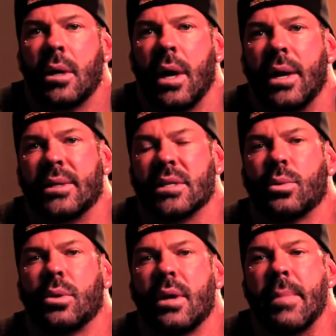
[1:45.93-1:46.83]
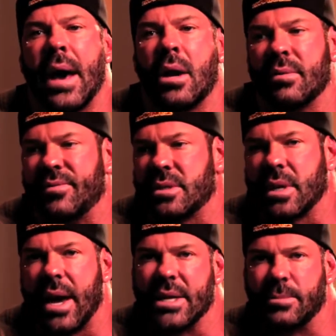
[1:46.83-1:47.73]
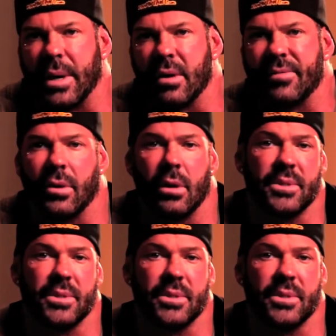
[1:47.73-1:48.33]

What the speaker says: And it doesn't really matter if this guy has bigger forearms